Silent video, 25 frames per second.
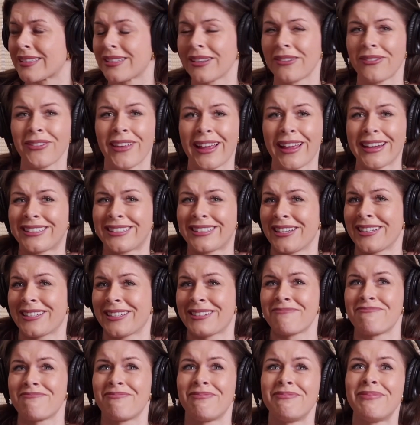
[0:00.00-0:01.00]
of like
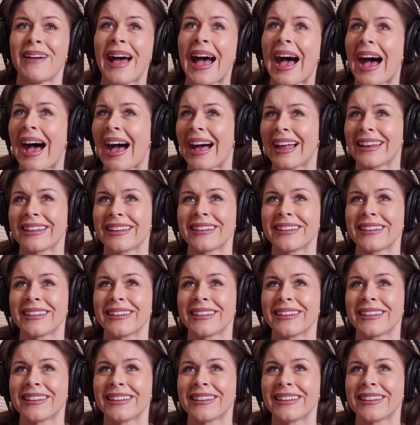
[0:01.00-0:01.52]
just bad,